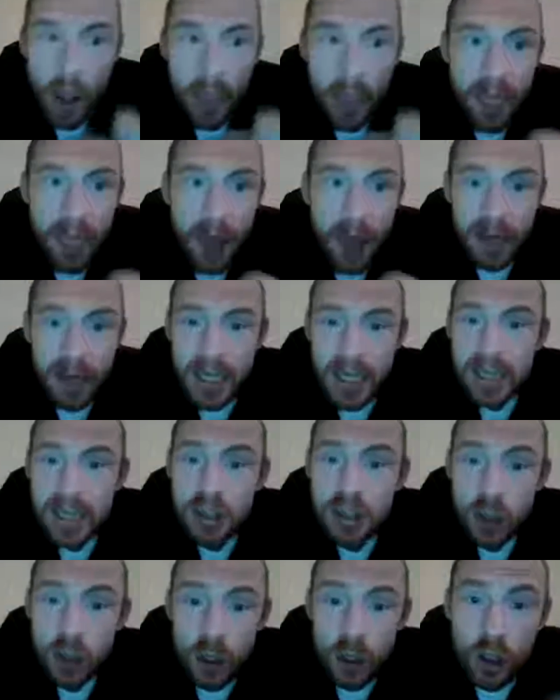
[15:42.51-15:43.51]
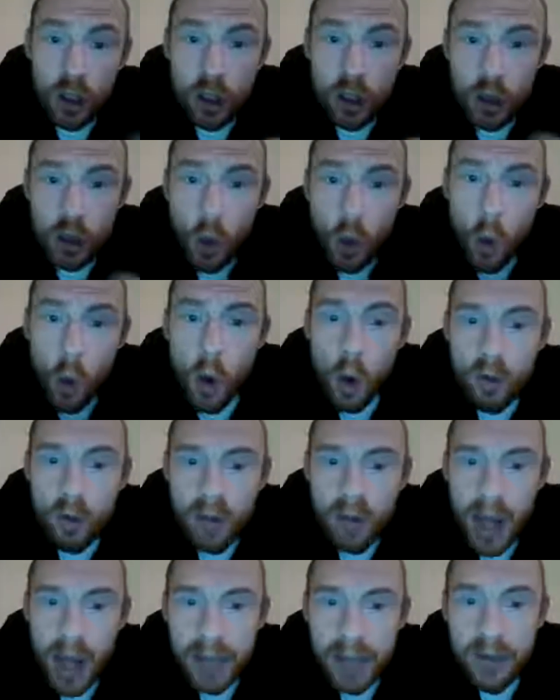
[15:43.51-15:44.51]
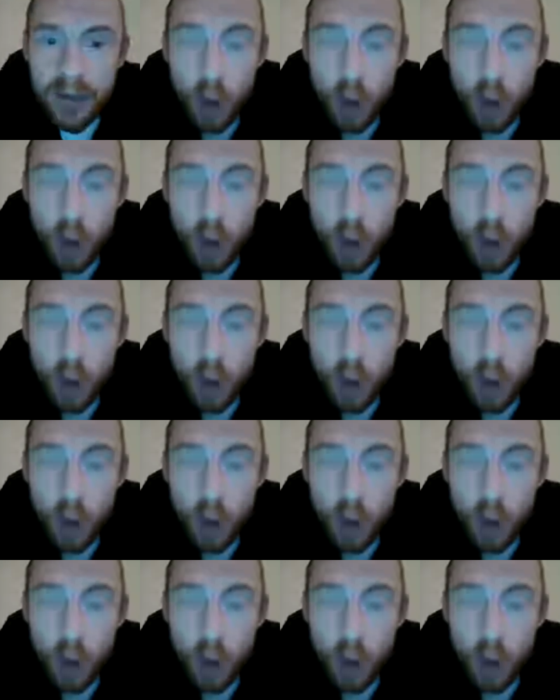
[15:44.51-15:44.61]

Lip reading: that is so, right?